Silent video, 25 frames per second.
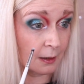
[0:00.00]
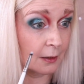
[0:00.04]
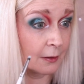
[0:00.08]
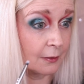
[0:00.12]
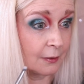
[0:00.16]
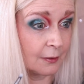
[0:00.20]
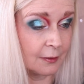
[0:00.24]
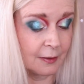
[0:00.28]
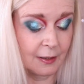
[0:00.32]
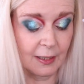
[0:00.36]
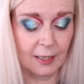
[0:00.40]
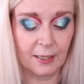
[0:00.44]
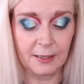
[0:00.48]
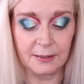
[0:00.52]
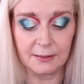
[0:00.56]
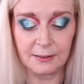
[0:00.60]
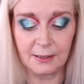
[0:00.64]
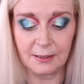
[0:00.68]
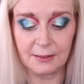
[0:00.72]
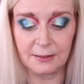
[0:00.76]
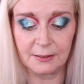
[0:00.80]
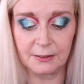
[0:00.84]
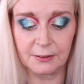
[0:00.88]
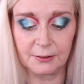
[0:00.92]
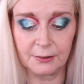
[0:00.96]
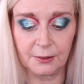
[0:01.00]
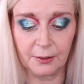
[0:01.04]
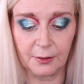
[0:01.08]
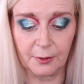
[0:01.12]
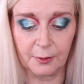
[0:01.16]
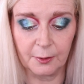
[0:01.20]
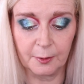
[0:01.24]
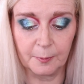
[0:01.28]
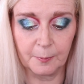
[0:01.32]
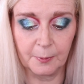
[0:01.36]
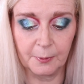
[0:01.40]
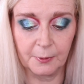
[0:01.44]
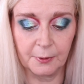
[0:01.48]
Oh yes, that's
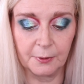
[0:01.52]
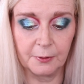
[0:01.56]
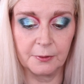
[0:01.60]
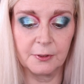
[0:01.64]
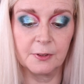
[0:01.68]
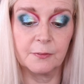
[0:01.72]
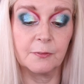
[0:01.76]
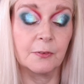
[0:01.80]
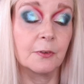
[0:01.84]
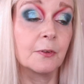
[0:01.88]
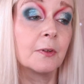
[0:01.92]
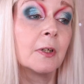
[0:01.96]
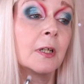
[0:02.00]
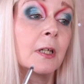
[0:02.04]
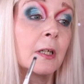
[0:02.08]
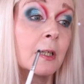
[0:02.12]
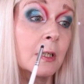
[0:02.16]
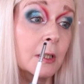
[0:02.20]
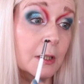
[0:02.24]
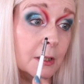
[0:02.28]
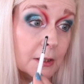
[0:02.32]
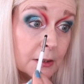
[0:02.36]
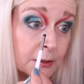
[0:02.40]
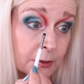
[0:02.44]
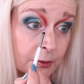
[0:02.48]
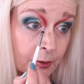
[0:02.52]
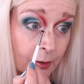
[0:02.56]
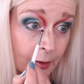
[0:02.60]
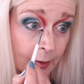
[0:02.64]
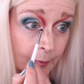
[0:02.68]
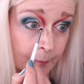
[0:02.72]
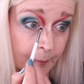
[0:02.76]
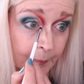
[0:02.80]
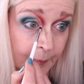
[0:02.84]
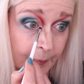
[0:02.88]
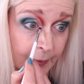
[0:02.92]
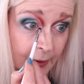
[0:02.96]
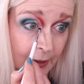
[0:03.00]
so beautiful. It's got
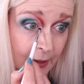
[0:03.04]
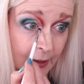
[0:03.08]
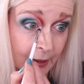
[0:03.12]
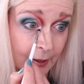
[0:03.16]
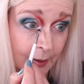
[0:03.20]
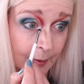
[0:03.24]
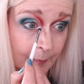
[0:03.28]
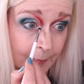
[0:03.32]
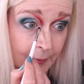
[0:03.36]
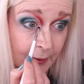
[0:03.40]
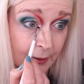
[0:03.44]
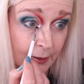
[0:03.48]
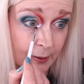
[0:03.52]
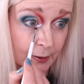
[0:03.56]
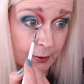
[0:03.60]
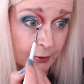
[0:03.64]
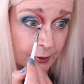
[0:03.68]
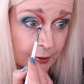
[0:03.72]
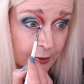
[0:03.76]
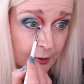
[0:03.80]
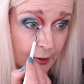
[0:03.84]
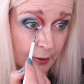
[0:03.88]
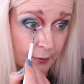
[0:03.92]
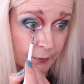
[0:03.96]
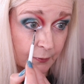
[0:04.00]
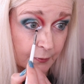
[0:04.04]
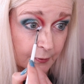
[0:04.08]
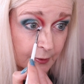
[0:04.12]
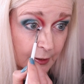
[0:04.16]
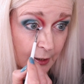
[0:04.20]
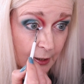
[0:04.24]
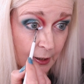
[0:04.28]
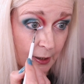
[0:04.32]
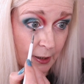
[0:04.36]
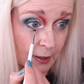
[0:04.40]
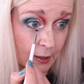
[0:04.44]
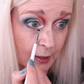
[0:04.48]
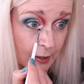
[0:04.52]
a purpley shift
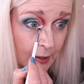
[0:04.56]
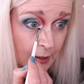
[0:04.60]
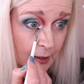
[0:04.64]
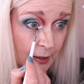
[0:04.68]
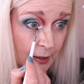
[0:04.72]
in it.